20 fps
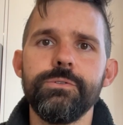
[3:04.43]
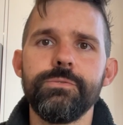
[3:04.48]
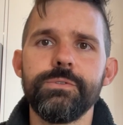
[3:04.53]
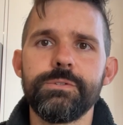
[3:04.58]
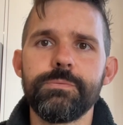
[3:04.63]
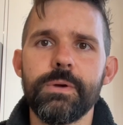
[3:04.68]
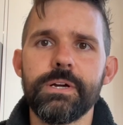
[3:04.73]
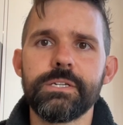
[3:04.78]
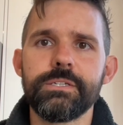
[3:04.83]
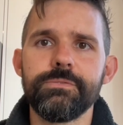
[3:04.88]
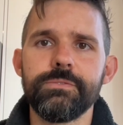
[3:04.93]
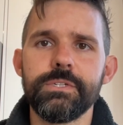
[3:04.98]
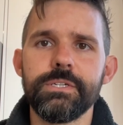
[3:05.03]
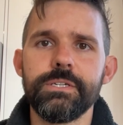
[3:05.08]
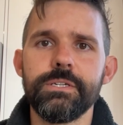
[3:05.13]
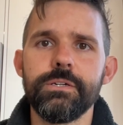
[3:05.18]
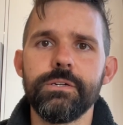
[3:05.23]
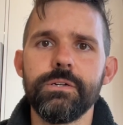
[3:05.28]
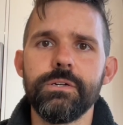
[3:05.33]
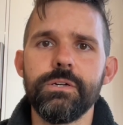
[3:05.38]

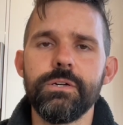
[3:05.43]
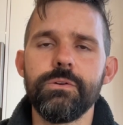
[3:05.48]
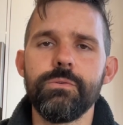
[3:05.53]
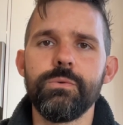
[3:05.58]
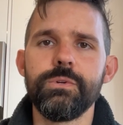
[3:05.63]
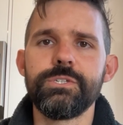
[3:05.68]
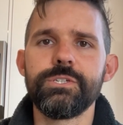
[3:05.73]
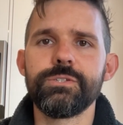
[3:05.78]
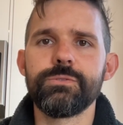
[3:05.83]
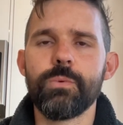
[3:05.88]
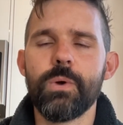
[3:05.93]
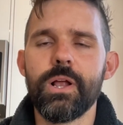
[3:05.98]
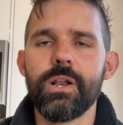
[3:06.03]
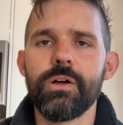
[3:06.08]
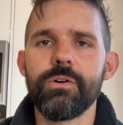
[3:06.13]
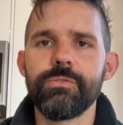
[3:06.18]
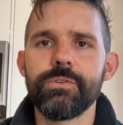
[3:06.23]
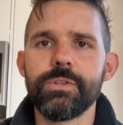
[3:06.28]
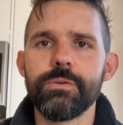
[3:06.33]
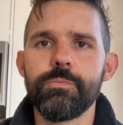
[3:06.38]
respectively, which is well
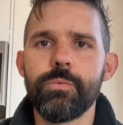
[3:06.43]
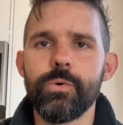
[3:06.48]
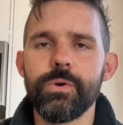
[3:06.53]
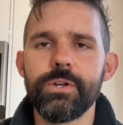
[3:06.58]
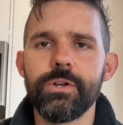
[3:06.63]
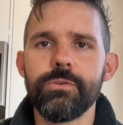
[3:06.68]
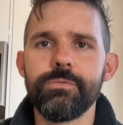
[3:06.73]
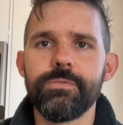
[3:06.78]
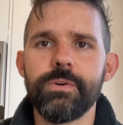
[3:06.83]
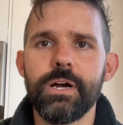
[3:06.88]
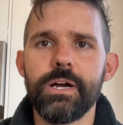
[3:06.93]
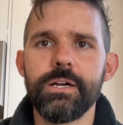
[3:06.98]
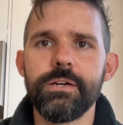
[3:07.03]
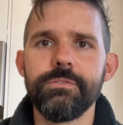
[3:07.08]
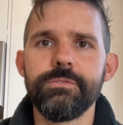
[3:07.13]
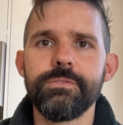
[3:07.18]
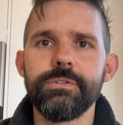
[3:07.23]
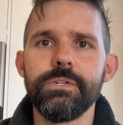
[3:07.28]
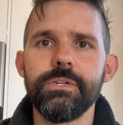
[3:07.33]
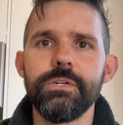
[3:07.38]
over the
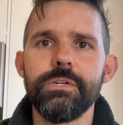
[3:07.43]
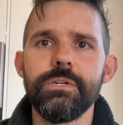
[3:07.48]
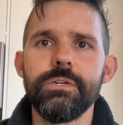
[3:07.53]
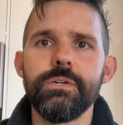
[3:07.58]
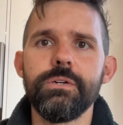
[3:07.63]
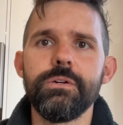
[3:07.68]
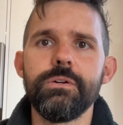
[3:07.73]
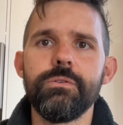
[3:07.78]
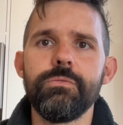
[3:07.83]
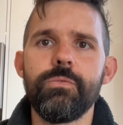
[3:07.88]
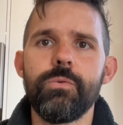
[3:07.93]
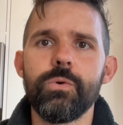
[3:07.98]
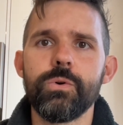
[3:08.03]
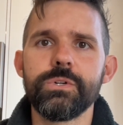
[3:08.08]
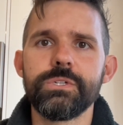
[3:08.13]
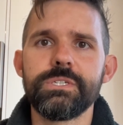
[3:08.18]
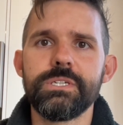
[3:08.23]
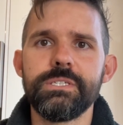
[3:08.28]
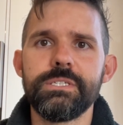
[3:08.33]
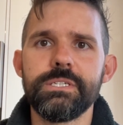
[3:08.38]
0.05 for
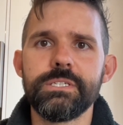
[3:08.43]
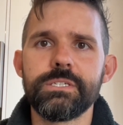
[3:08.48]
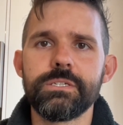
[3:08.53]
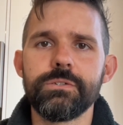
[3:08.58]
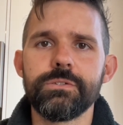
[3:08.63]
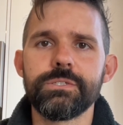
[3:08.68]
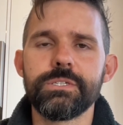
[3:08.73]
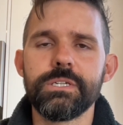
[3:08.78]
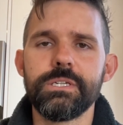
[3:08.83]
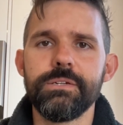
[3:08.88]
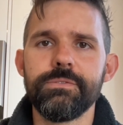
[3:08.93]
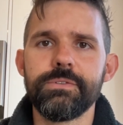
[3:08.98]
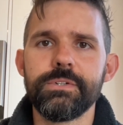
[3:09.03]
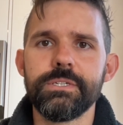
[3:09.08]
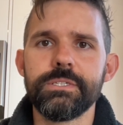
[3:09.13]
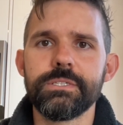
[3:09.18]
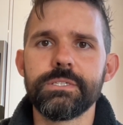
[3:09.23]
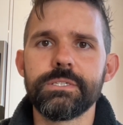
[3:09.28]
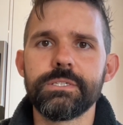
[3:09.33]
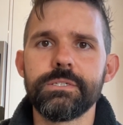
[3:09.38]
statistical
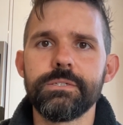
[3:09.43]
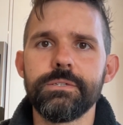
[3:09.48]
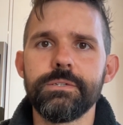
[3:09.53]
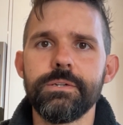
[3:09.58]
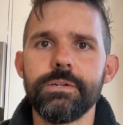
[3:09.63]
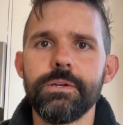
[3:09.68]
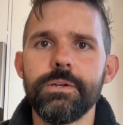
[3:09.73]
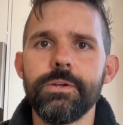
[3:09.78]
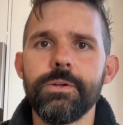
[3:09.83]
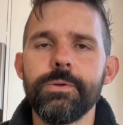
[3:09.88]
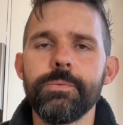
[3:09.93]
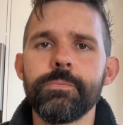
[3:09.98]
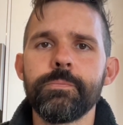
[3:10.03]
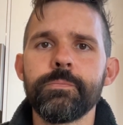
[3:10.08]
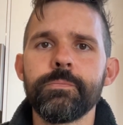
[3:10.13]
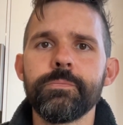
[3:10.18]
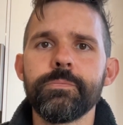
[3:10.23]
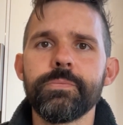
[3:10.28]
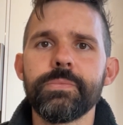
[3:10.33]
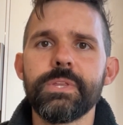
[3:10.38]
significance.
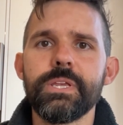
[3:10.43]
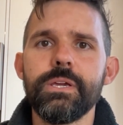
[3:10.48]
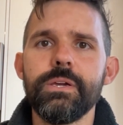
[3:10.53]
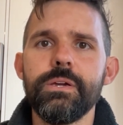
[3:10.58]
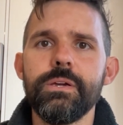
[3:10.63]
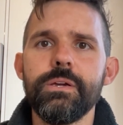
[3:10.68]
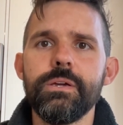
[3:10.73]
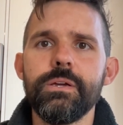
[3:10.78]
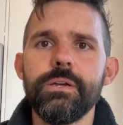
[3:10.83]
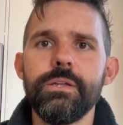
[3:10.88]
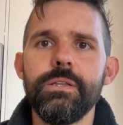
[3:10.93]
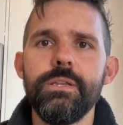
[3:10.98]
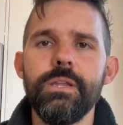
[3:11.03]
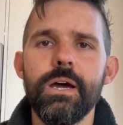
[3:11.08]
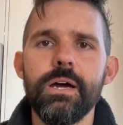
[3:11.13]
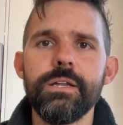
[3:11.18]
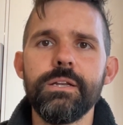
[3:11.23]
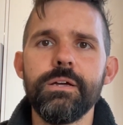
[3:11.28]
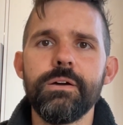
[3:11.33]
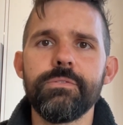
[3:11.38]

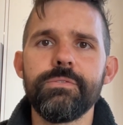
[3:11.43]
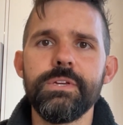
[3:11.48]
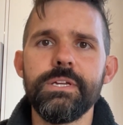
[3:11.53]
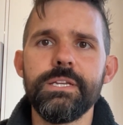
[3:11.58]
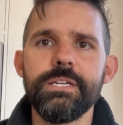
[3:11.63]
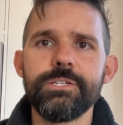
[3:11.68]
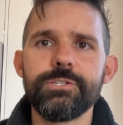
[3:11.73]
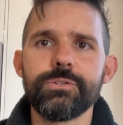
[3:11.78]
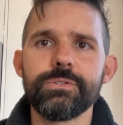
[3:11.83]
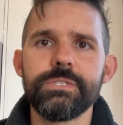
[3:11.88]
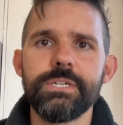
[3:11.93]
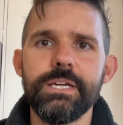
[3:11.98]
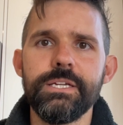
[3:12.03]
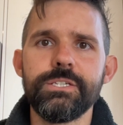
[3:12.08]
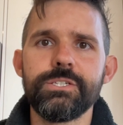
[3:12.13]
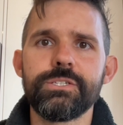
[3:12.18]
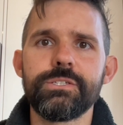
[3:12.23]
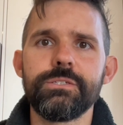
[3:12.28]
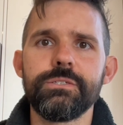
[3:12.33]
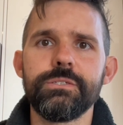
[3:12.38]
None of the initial
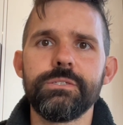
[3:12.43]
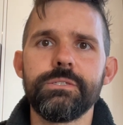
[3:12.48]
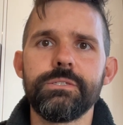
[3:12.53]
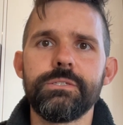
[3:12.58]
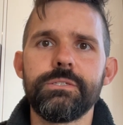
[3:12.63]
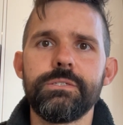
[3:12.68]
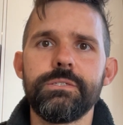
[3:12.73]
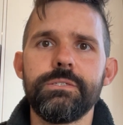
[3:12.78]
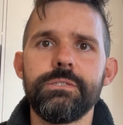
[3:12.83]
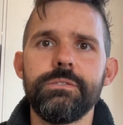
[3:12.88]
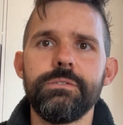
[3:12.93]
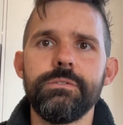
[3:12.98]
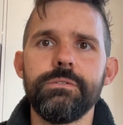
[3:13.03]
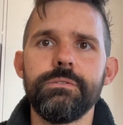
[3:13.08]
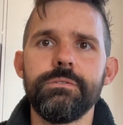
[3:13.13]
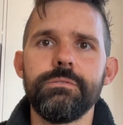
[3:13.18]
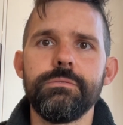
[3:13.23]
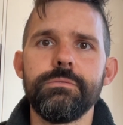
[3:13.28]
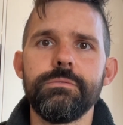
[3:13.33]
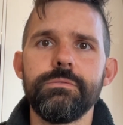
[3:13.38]
taste
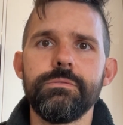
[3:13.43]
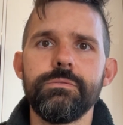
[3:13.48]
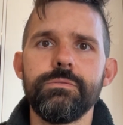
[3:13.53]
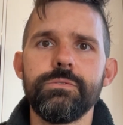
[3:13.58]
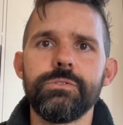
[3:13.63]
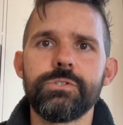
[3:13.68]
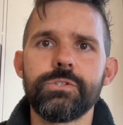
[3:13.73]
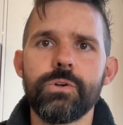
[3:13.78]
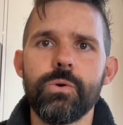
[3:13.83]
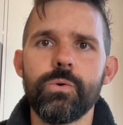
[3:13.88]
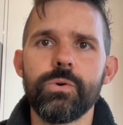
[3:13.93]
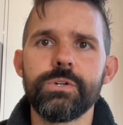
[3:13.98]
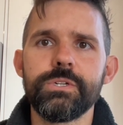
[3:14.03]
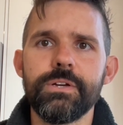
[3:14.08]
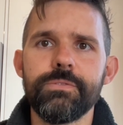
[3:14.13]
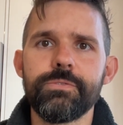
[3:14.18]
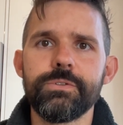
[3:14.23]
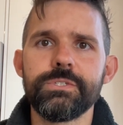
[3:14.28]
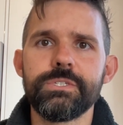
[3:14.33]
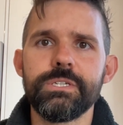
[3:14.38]
score
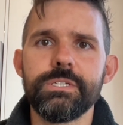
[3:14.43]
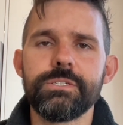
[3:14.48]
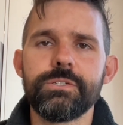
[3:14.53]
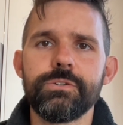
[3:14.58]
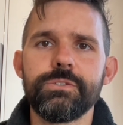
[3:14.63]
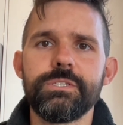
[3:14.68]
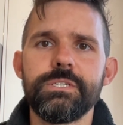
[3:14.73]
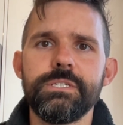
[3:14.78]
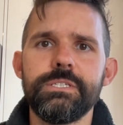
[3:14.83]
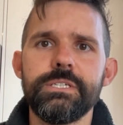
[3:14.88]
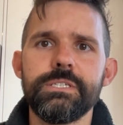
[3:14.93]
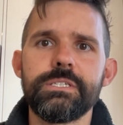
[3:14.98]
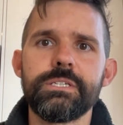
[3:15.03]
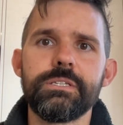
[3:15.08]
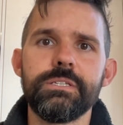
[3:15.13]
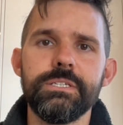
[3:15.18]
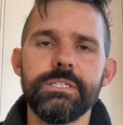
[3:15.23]
differences are statistically